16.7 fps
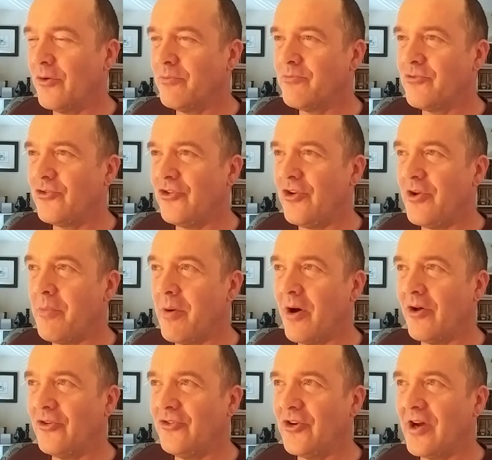she
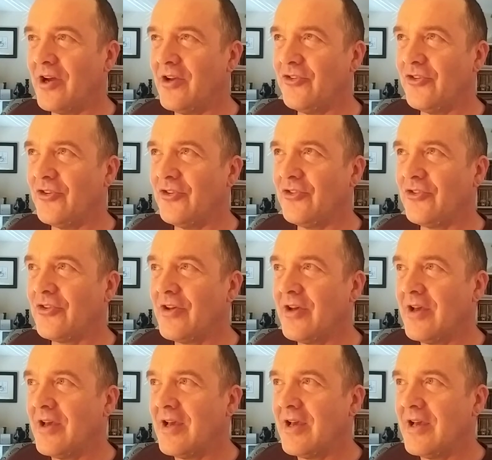apologizes.
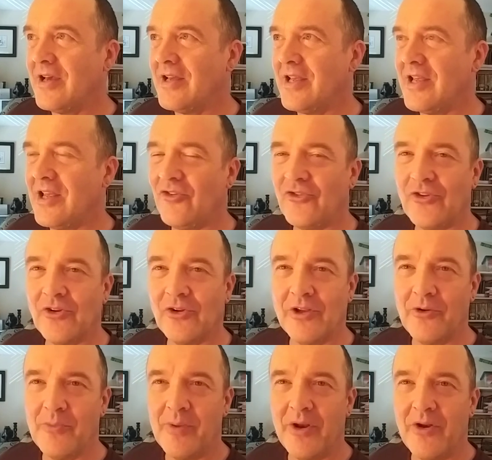He's still a
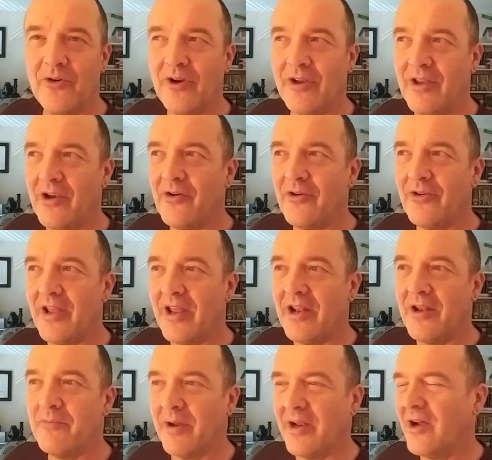little bit
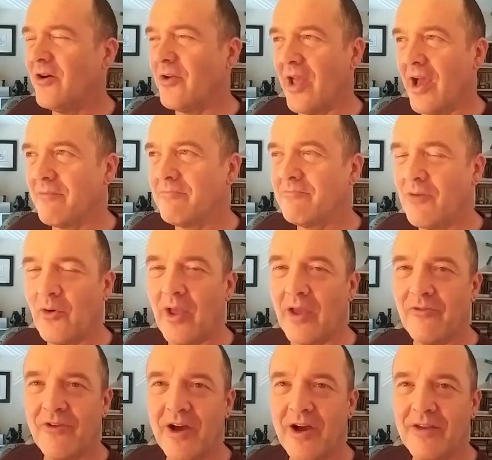irritated, but oh yeah,
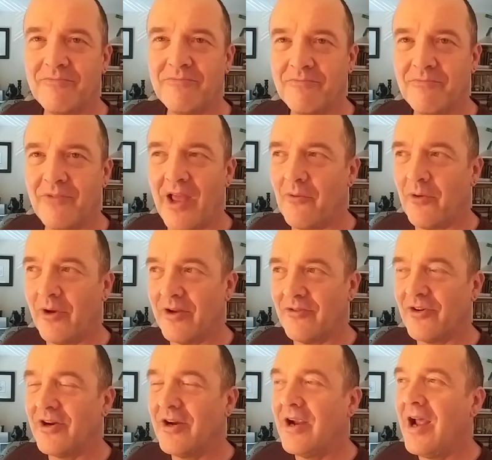okay, fine, yeah,
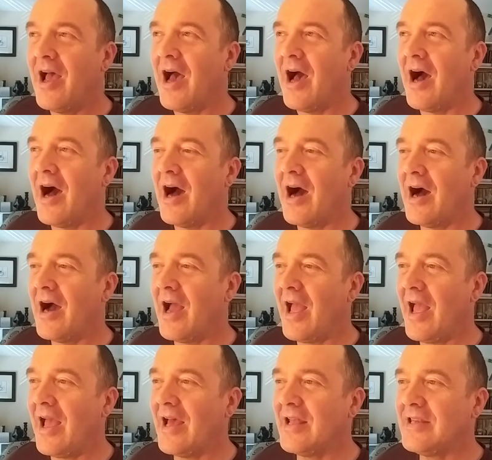whatever.
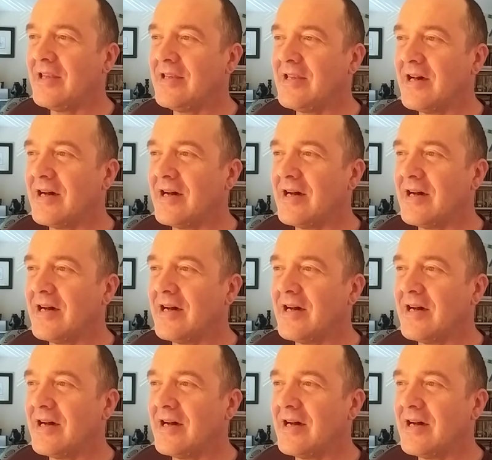And